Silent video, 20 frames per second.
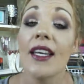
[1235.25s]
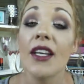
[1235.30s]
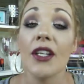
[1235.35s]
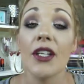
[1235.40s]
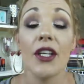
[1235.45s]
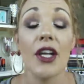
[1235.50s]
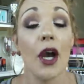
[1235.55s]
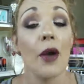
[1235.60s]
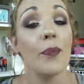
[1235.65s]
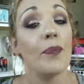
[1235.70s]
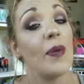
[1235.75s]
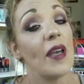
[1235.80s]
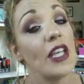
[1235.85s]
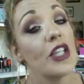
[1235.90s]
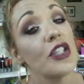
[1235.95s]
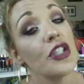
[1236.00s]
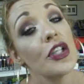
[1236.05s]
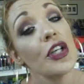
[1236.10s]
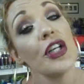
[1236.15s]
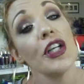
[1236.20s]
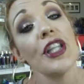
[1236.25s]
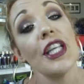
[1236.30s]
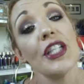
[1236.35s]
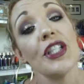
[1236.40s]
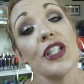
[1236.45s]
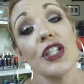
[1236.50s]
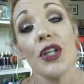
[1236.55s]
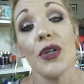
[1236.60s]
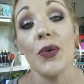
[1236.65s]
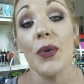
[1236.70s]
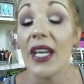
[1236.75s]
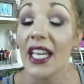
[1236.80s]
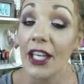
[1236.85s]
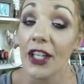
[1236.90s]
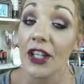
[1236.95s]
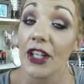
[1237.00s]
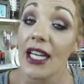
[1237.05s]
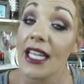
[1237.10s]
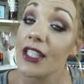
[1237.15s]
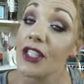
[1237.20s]
you know, be sure that you
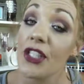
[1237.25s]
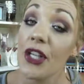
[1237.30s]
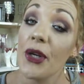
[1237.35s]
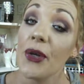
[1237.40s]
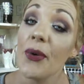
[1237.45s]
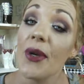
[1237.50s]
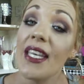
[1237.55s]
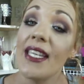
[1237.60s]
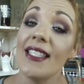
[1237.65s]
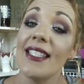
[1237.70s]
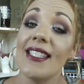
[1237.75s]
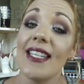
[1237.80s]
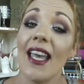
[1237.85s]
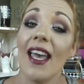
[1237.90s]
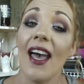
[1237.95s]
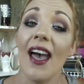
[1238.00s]
enter into it.